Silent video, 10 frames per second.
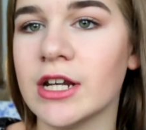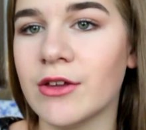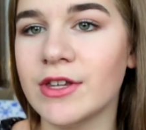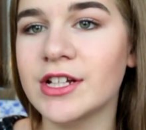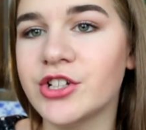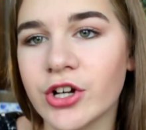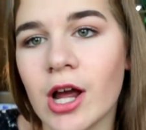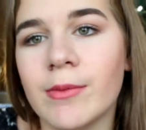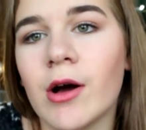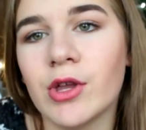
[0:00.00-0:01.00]
Now this shirt
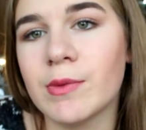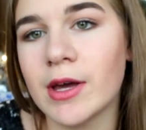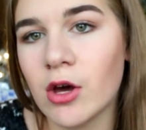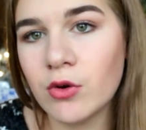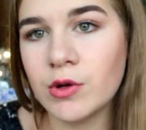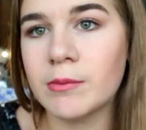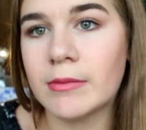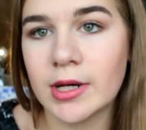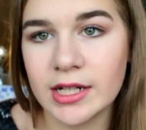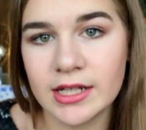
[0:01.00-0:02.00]
I bought with my own
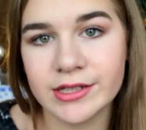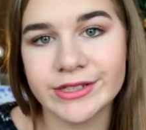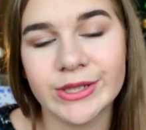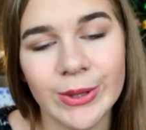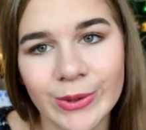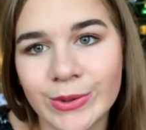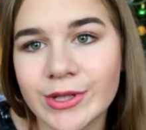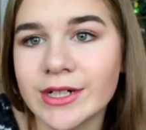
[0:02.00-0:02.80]
money, so